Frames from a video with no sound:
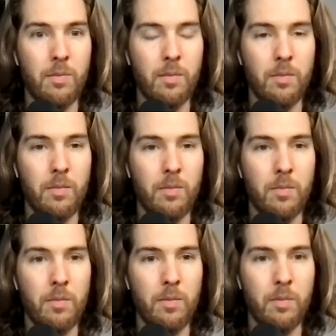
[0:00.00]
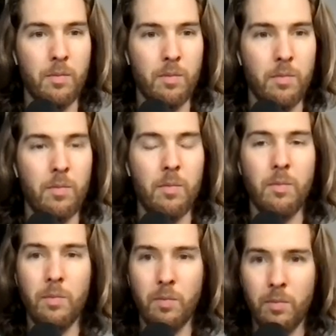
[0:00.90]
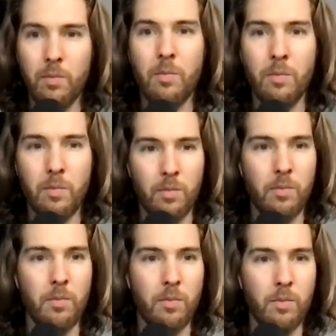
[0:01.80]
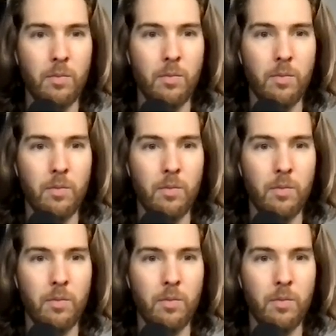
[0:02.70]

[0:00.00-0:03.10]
(not speaking)